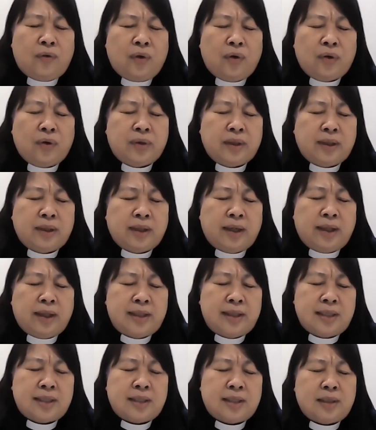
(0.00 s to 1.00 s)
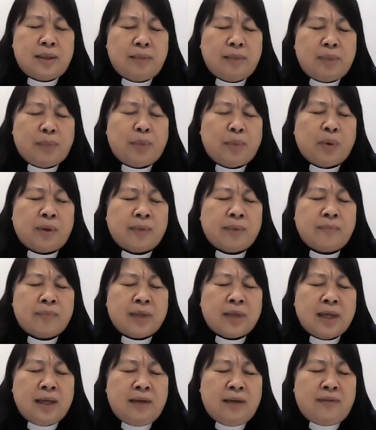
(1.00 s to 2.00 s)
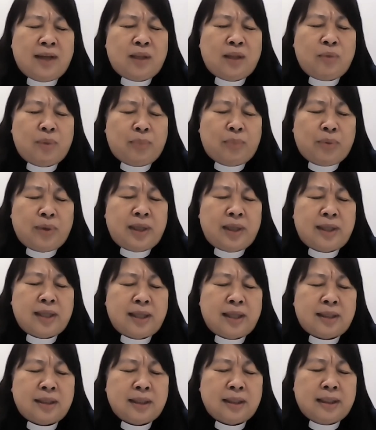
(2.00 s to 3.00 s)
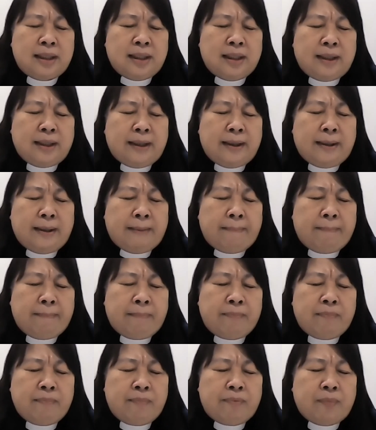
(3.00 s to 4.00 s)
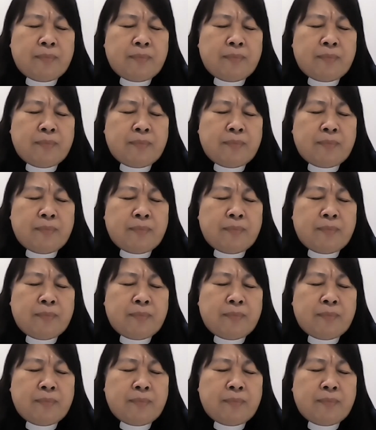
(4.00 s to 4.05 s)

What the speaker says: Father, we know that you are still in control, oh Lord. You are still,